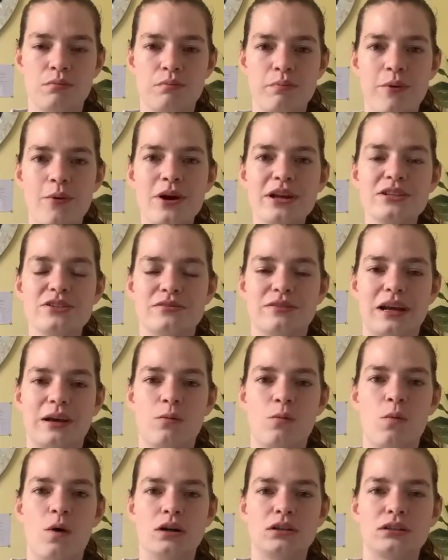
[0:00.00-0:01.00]
point of like
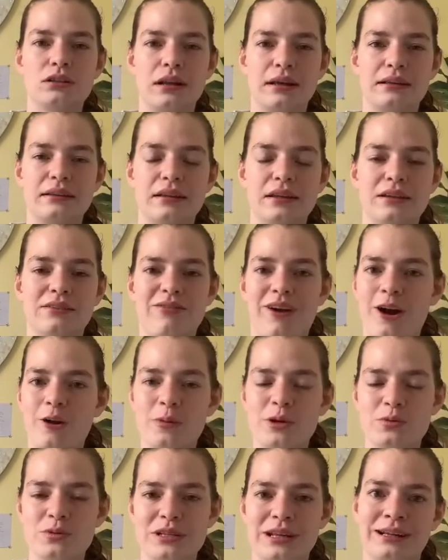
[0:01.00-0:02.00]
what like the
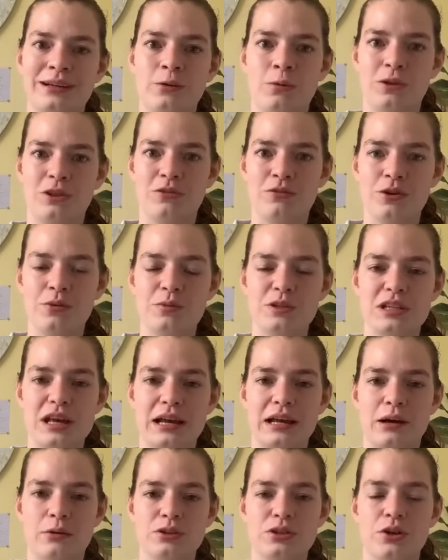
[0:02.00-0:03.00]
environment was like and what the room was
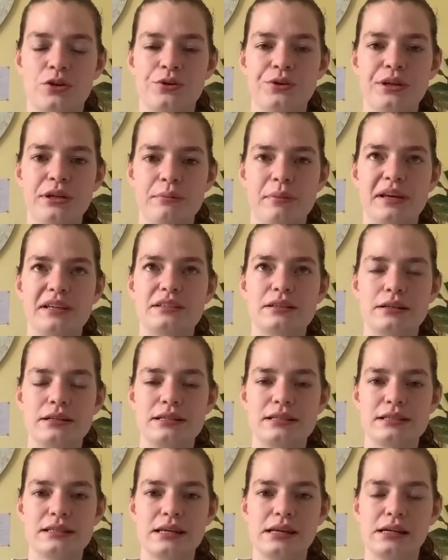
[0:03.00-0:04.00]
like. I was only basically
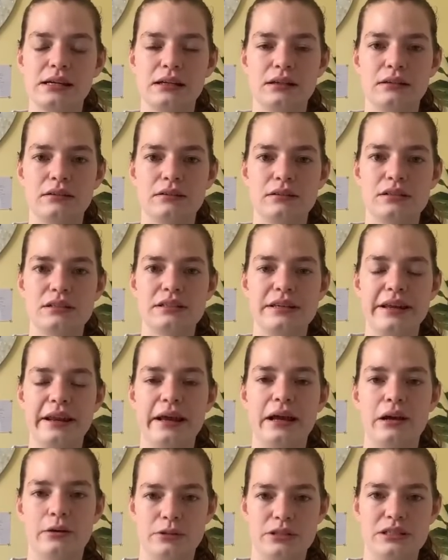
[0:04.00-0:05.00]
seeing the
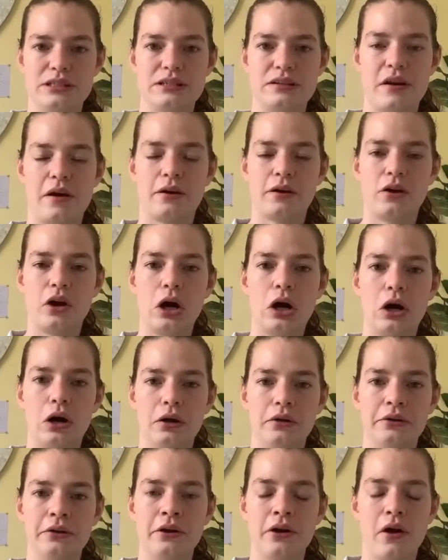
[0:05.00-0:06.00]
ceiling. I was stuck
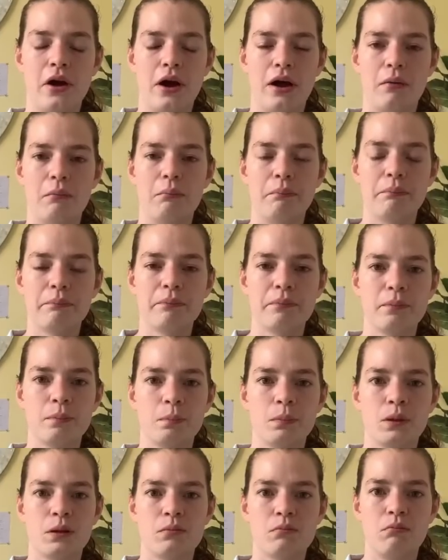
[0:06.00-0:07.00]
on
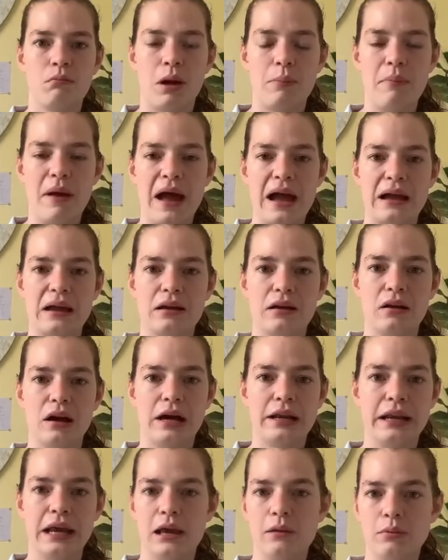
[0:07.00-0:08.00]
my back,
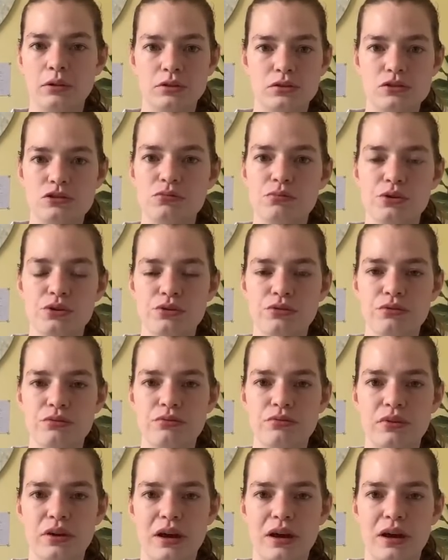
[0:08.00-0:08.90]
unable to move